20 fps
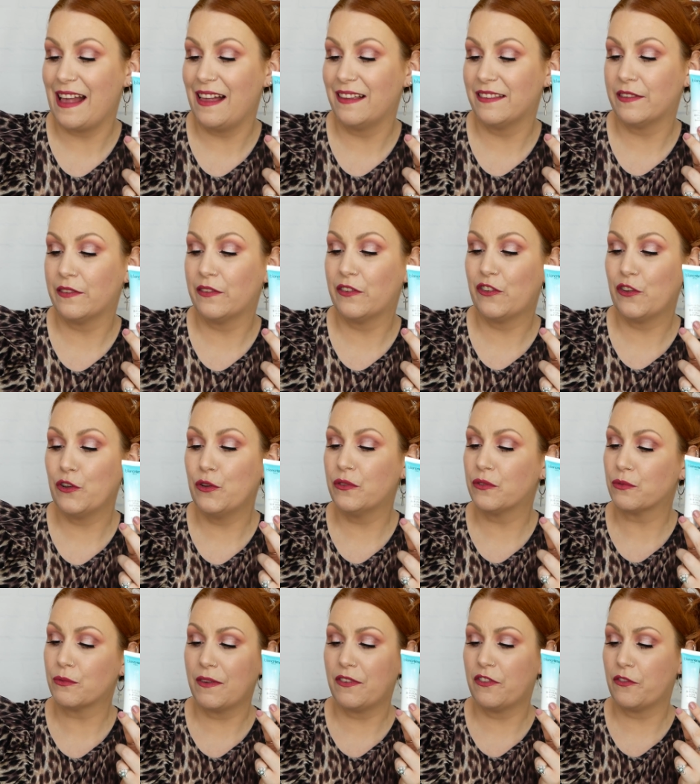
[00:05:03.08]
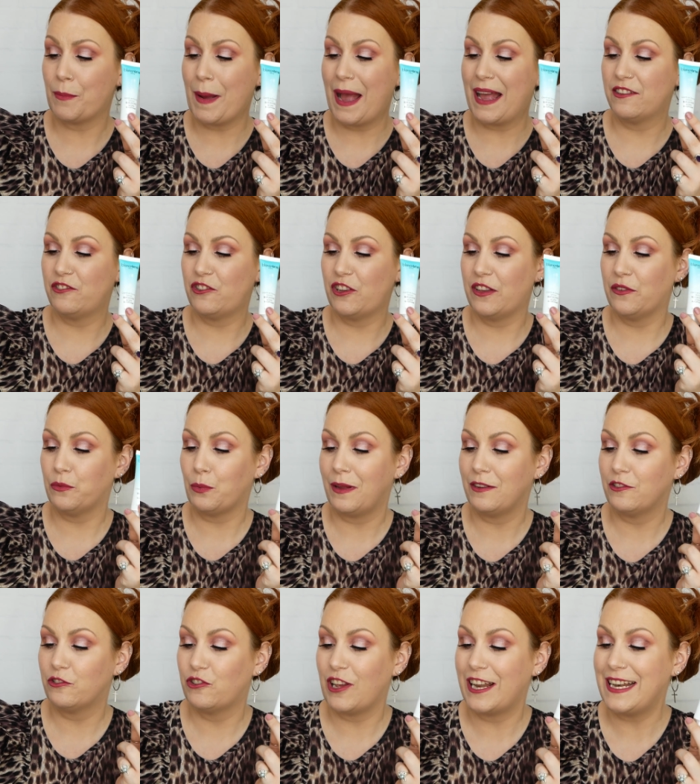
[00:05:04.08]
cells and soothes rough patches
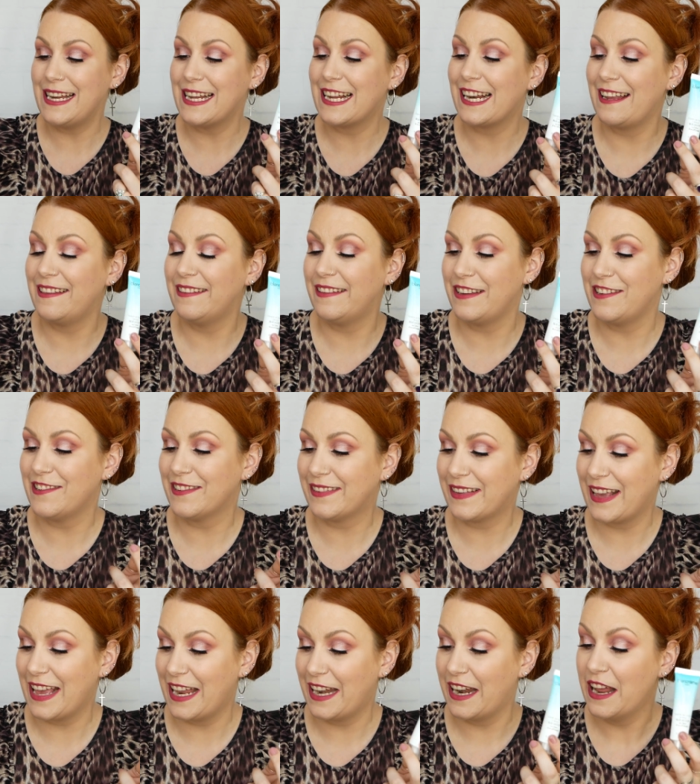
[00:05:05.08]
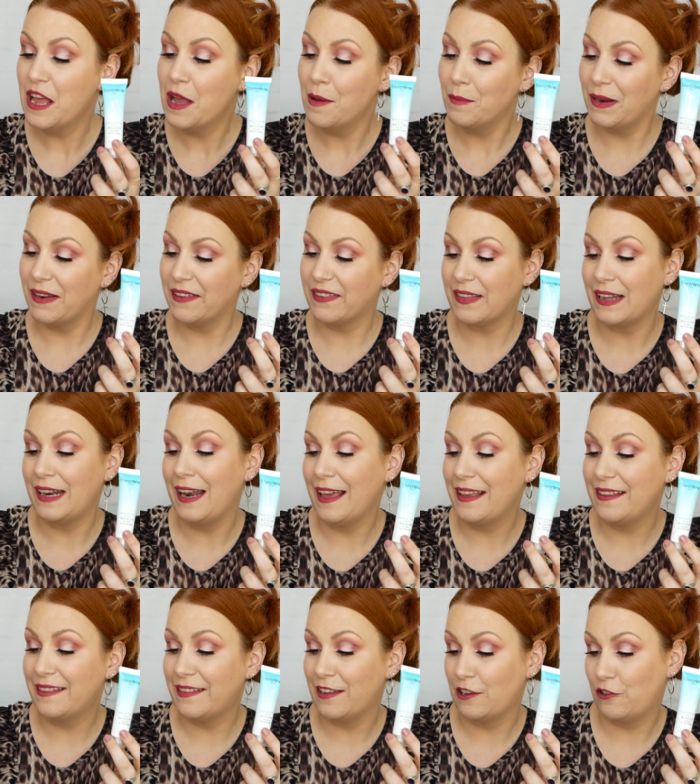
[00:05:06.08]
whilst gently cleansing your skin. Plus the
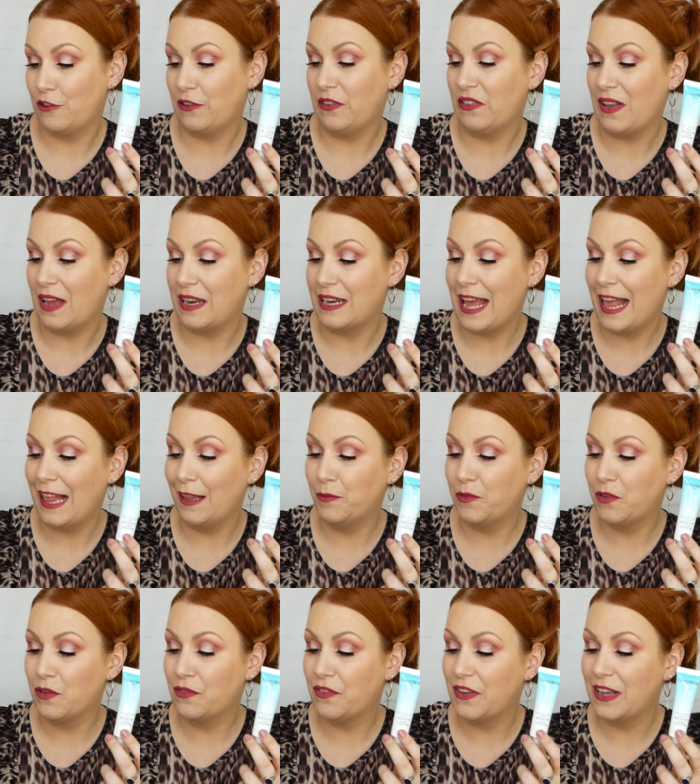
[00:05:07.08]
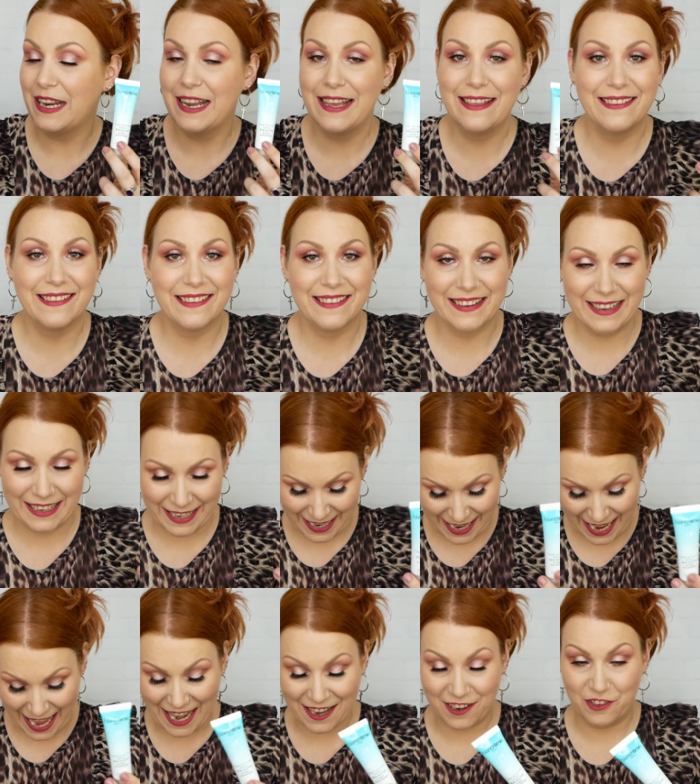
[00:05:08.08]
light citrus scent helps you feel
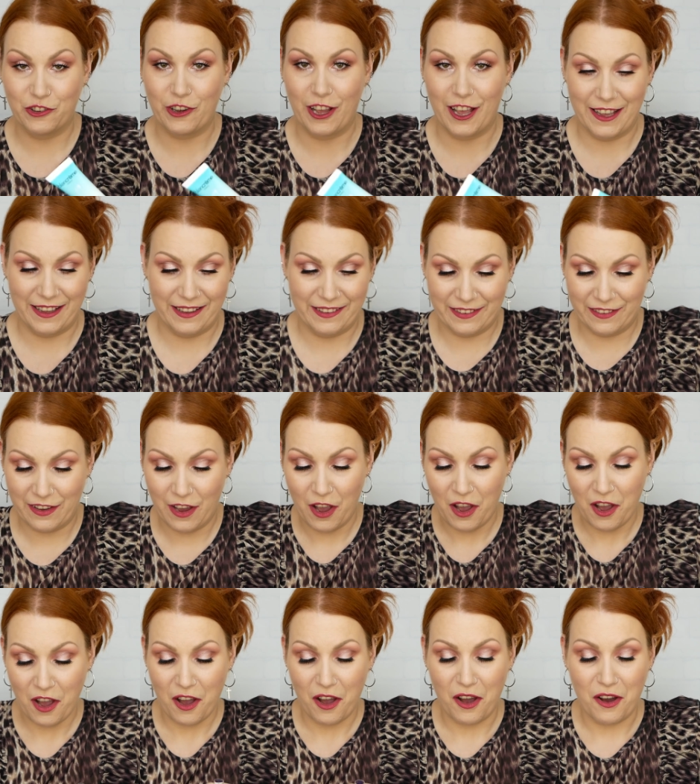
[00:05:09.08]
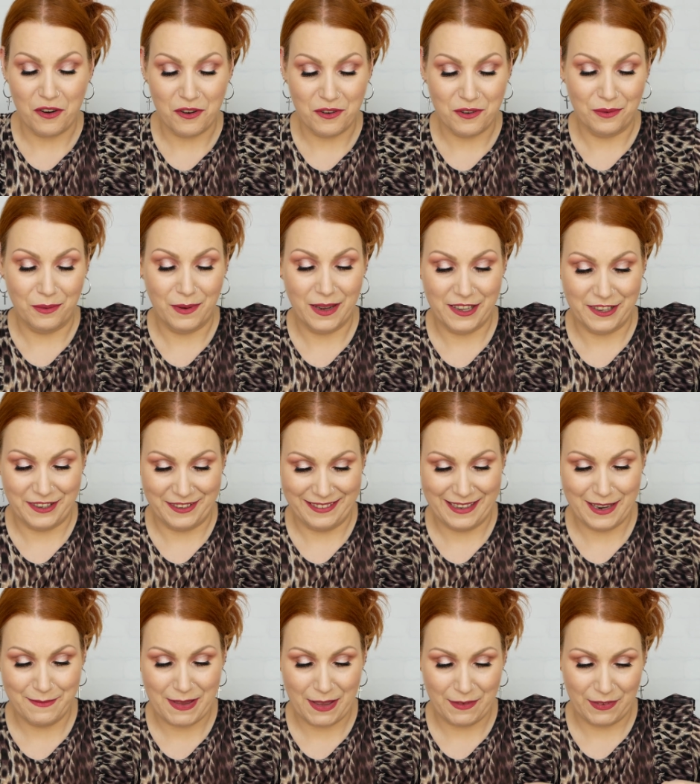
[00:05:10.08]
instantly energised. Oh wow,
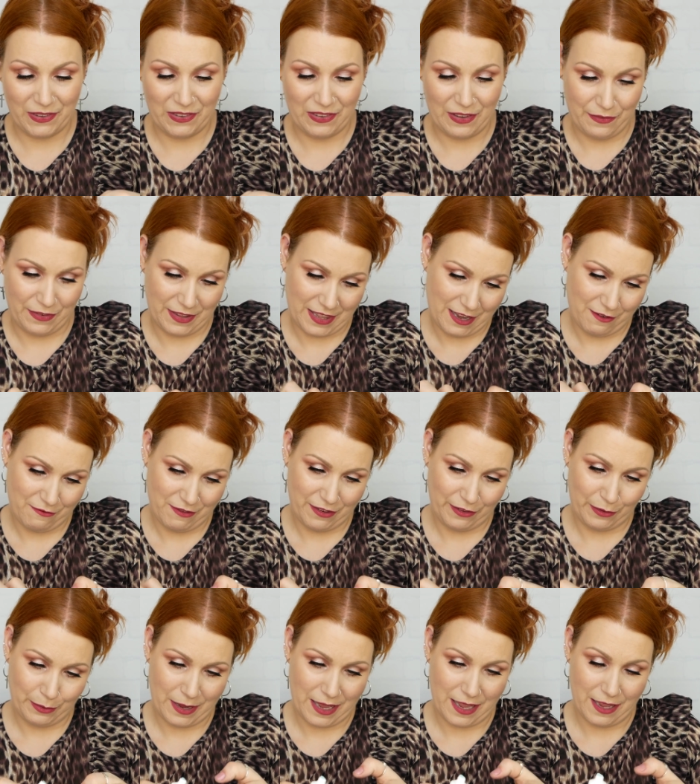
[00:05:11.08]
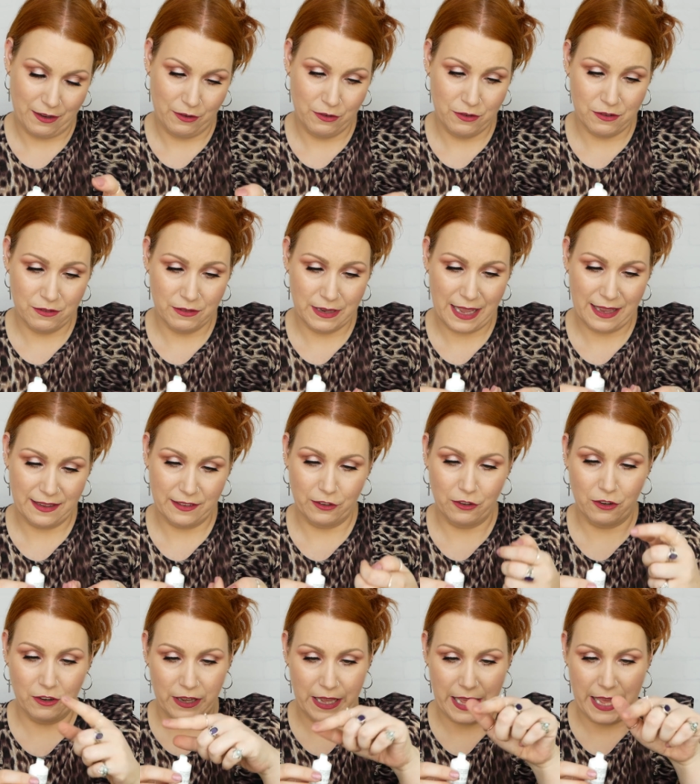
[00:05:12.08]
let me have a sniff of that one as well. Ooh, it
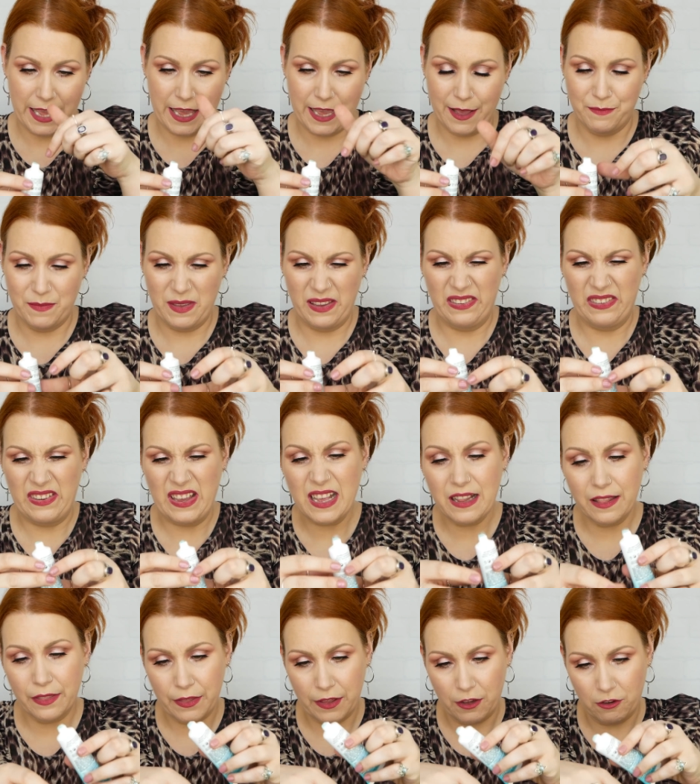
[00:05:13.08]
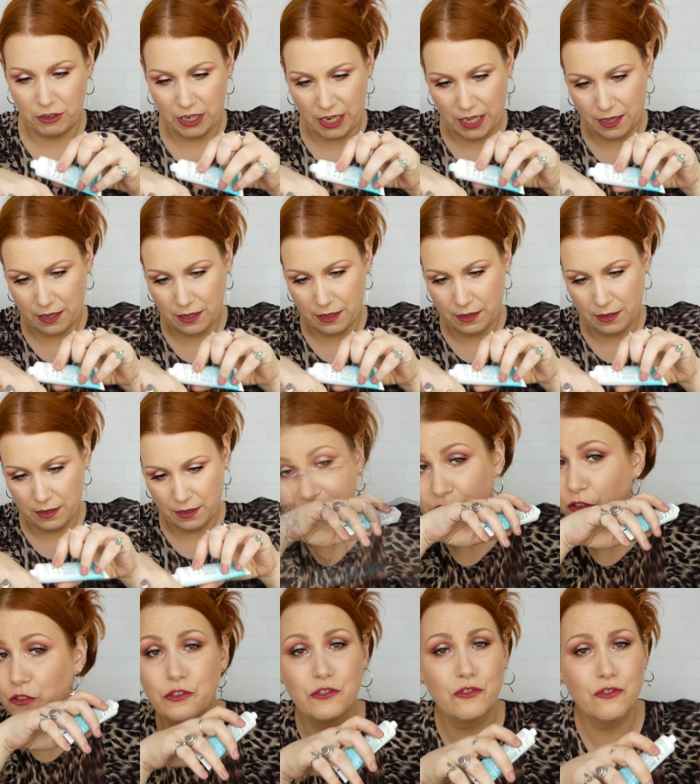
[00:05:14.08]
hasn't got a seal thing on it.
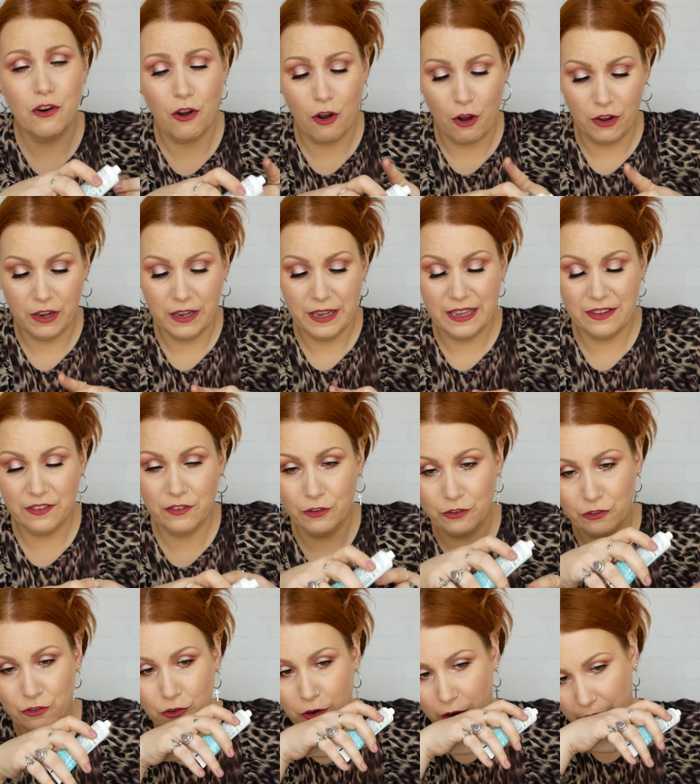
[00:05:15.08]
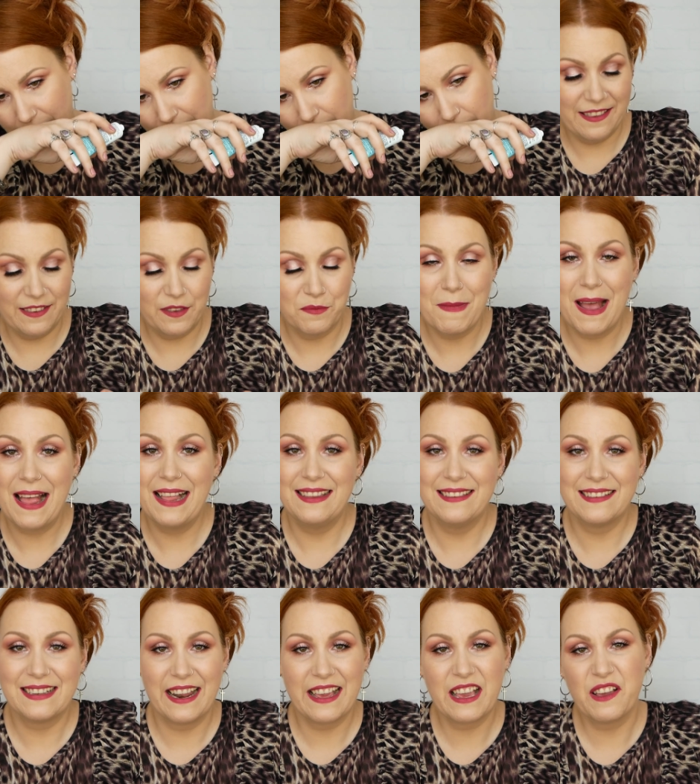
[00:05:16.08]
It's not strong, it's not strong. It
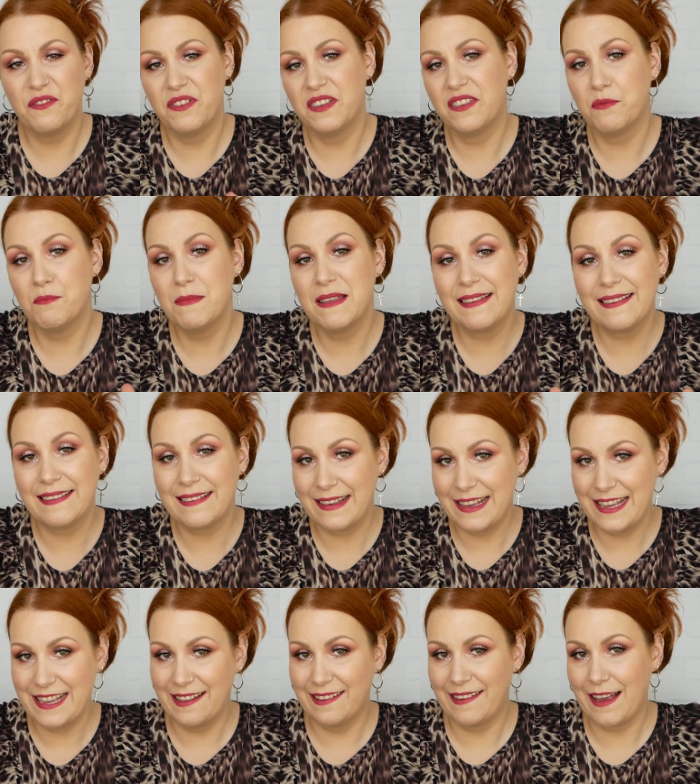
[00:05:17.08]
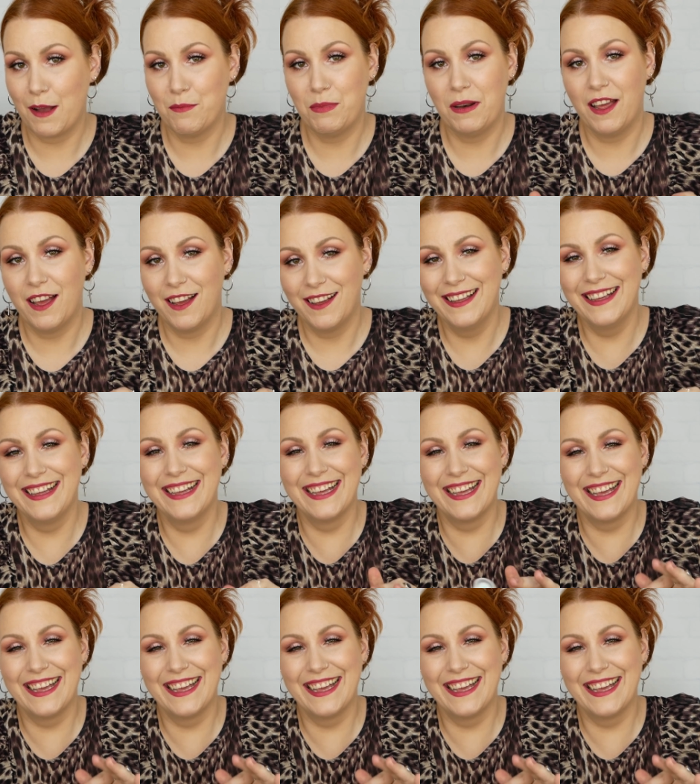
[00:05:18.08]
smells like a vitamin C tablet.